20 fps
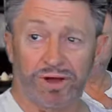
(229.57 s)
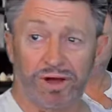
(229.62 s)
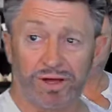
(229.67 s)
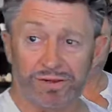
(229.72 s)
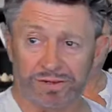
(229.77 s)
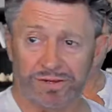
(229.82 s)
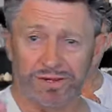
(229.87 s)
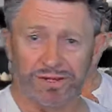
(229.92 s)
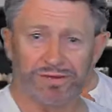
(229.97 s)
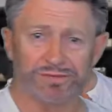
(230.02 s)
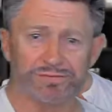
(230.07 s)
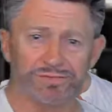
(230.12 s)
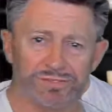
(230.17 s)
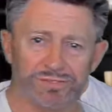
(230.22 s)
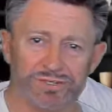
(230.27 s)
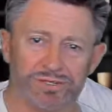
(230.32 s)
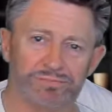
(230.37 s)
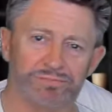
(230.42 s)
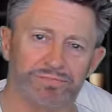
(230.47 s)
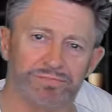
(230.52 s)
on the live
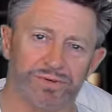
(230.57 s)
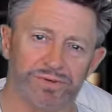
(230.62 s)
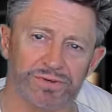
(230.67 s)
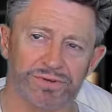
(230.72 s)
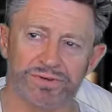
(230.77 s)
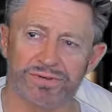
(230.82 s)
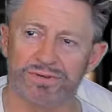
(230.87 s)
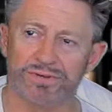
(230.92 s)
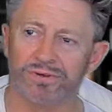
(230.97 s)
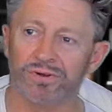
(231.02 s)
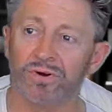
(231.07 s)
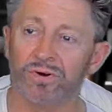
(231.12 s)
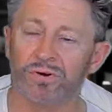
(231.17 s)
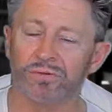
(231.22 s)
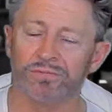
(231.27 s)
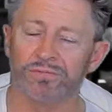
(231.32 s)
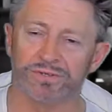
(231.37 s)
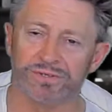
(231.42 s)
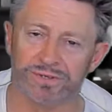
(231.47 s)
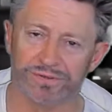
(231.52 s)
stream, but
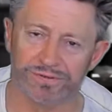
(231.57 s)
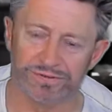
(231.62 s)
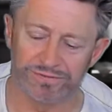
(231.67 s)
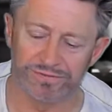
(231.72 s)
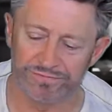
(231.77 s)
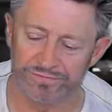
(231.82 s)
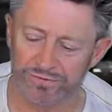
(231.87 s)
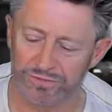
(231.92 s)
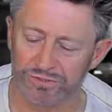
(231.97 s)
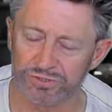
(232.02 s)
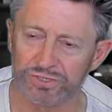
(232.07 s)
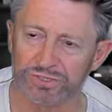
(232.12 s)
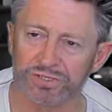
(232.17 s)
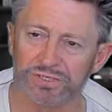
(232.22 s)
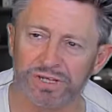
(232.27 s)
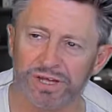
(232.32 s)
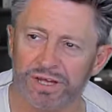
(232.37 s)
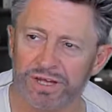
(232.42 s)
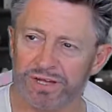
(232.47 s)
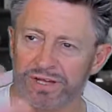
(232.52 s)
normal
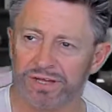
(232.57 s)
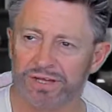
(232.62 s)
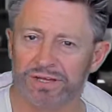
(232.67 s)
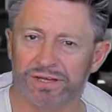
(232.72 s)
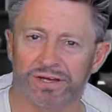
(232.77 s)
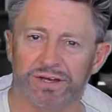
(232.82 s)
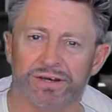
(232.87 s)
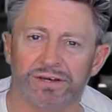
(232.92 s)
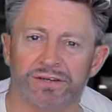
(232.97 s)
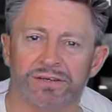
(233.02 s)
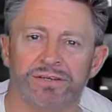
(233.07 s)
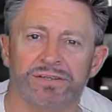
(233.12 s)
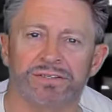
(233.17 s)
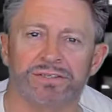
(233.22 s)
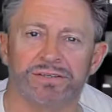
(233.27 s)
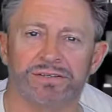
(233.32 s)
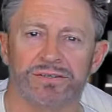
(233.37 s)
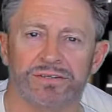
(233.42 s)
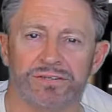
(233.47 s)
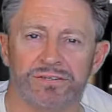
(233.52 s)
function,
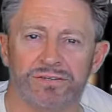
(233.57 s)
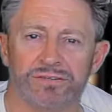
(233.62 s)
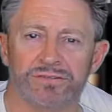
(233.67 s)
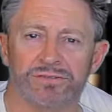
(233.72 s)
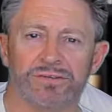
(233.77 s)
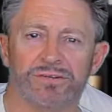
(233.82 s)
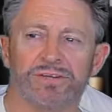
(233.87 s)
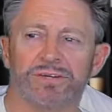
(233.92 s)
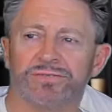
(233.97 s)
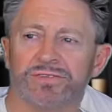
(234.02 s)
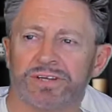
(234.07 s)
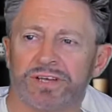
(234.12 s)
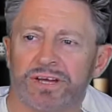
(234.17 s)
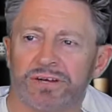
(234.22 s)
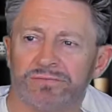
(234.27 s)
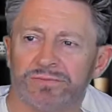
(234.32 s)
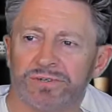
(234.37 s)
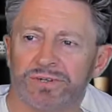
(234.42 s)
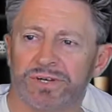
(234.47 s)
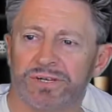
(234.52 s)
I turn off the
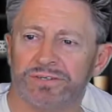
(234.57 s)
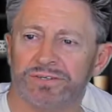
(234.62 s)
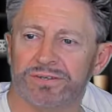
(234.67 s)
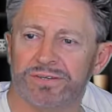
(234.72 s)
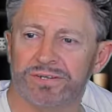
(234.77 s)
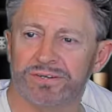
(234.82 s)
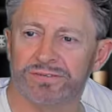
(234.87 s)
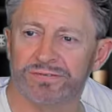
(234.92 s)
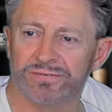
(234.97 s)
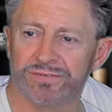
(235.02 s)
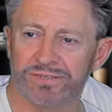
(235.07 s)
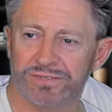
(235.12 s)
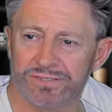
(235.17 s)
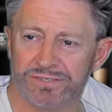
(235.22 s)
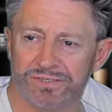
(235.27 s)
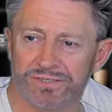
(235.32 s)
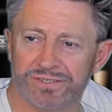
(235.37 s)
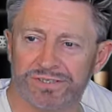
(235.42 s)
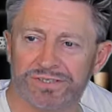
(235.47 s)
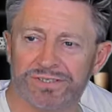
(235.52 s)
camera and you have
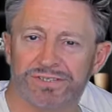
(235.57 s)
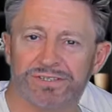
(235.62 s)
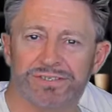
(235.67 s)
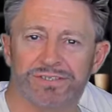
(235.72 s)
this